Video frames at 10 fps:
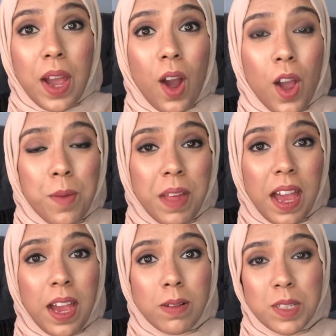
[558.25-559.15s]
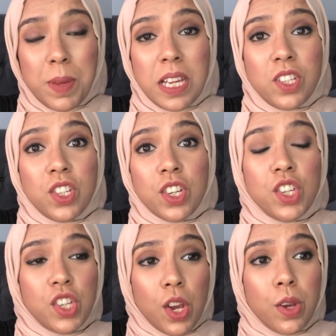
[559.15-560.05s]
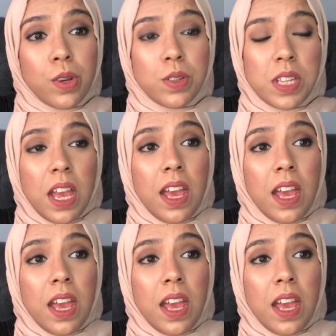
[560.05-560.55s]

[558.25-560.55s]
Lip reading: I hope that helps, but it just shows